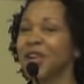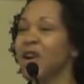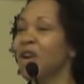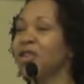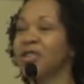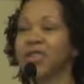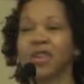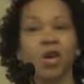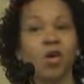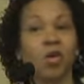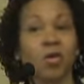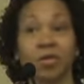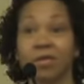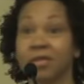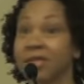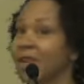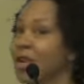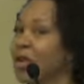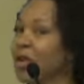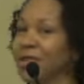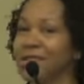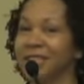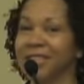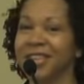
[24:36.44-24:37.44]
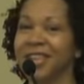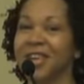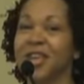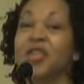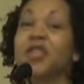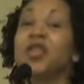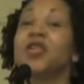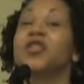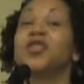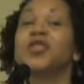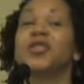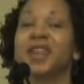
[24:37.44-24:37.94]
don't, don't, don't, you know,
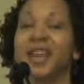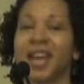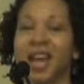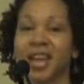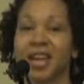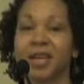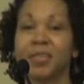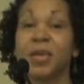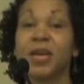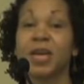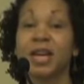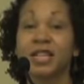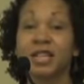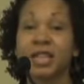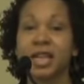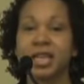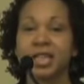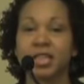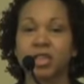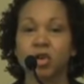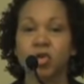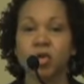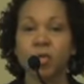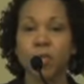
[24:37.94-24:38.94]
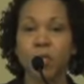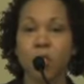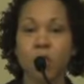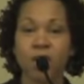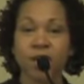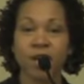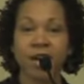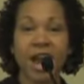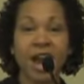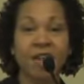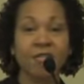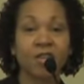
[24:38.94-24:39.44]
you don't do that because it's so
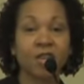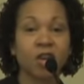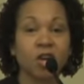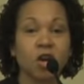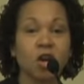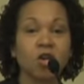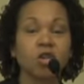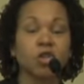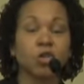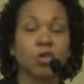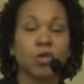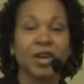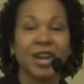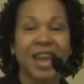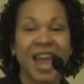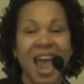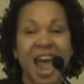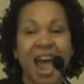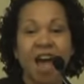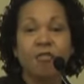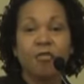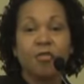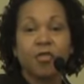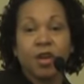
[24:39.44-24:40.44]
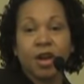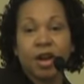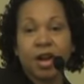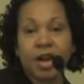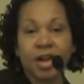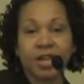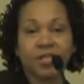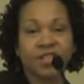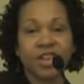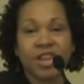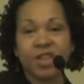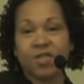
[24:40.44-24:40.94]
important in African culture. Or in
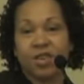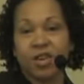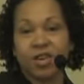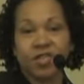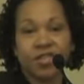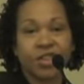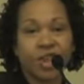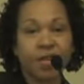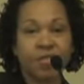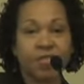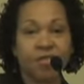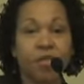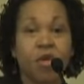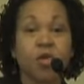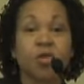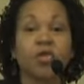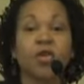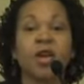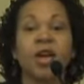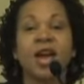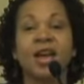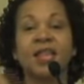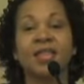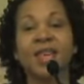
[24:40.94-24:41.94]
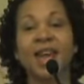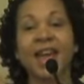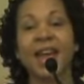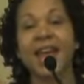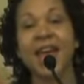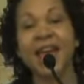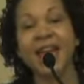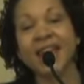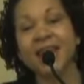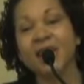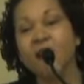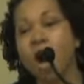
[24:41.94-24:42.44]
Africa, is even a step further. They,
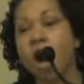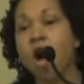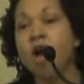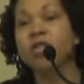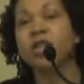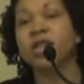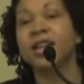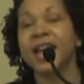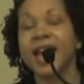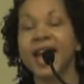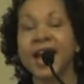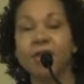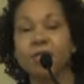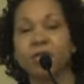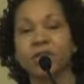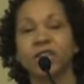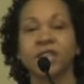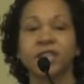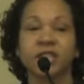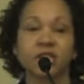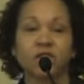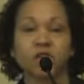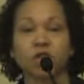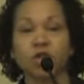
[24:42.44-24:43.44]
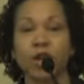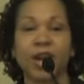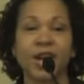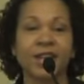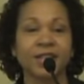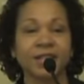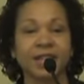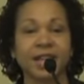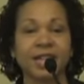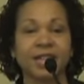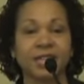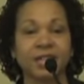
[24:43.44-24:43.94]
in all the languages, it
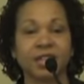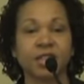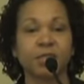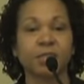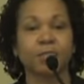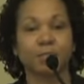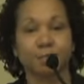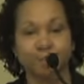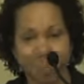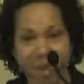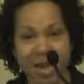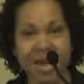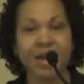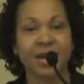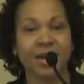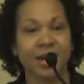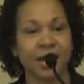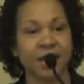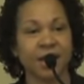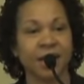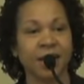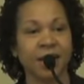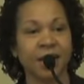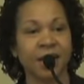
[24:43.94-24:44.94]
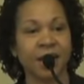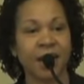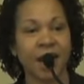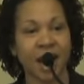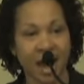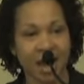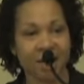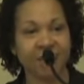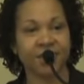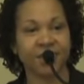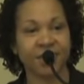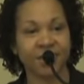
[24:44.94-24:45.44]
translates to meaning,
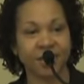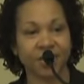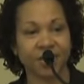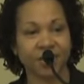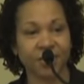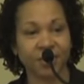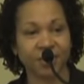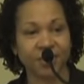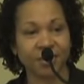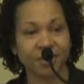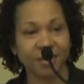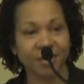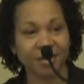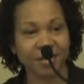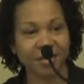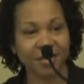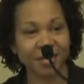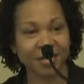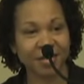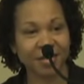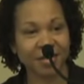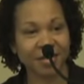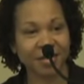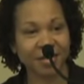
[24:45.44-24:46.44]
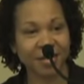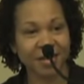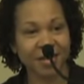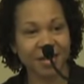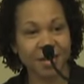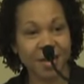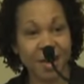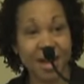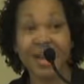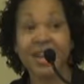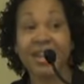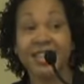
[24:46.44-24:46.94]
I see you. Yes.
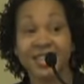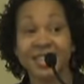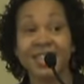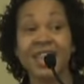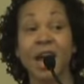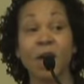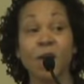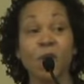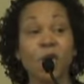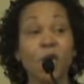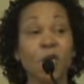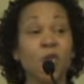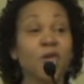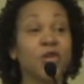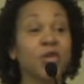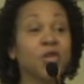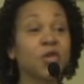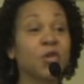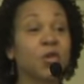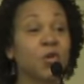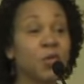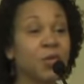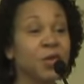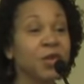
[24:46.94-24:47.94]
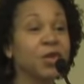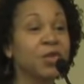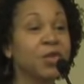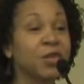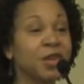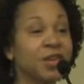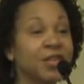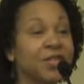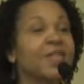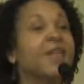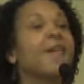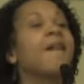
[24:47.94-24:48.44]
And isn't that what we're doing when we do
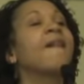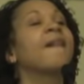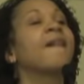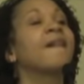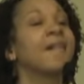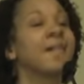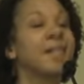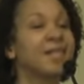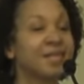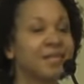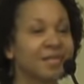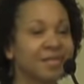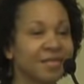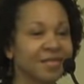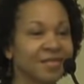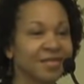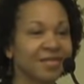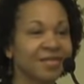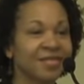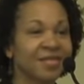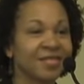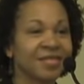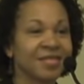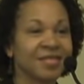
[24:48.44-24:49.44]
this? Mm -hmm.